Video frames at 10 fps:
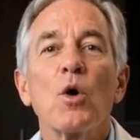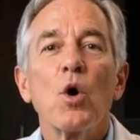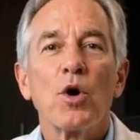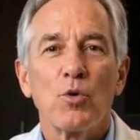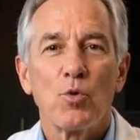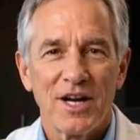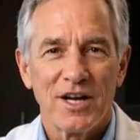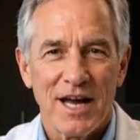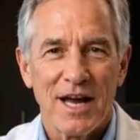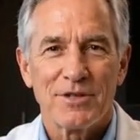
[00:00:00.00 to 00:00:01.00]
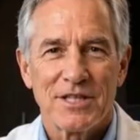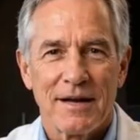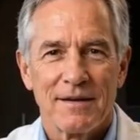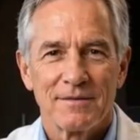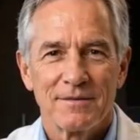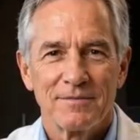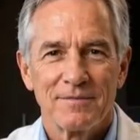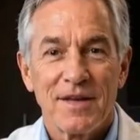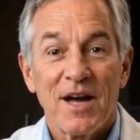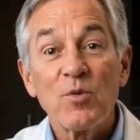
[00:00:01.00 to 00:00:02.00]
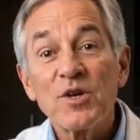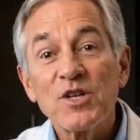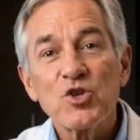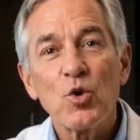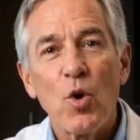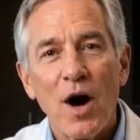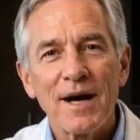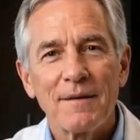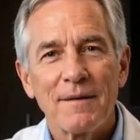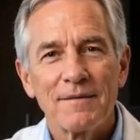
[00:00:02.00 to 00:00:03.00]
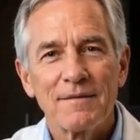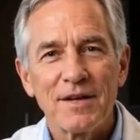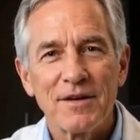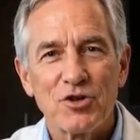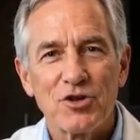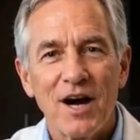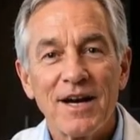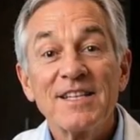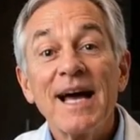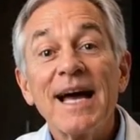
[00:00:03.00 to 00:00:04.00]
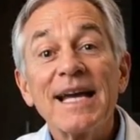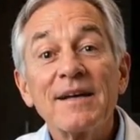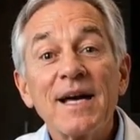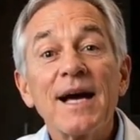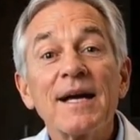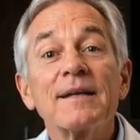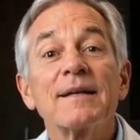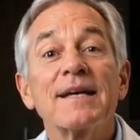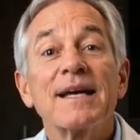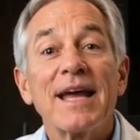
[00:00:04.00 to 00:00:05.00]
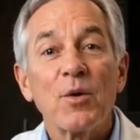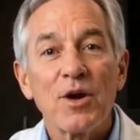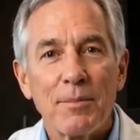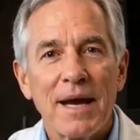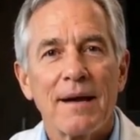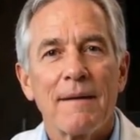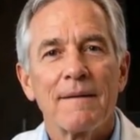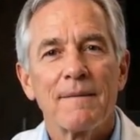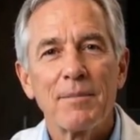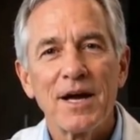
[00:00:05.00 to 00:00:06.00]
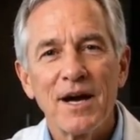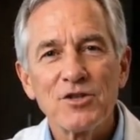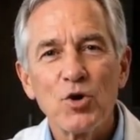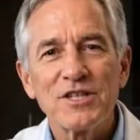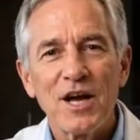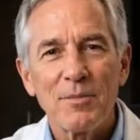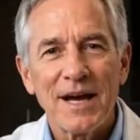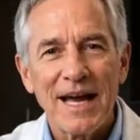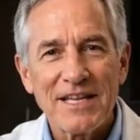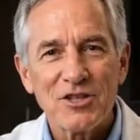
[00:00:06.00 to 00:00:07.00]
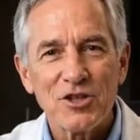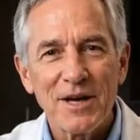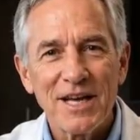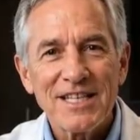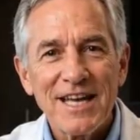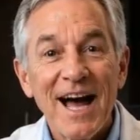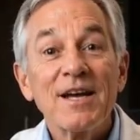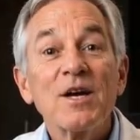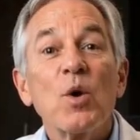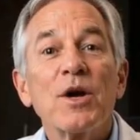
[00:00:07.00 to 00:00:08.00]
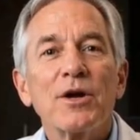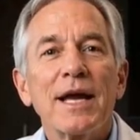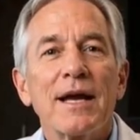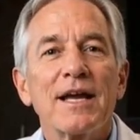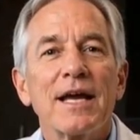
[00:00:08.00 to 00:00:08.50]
already running on empty? Not really sure why. If you nodded to any of that, stay with me, because what's coming next could be exactly what you needed to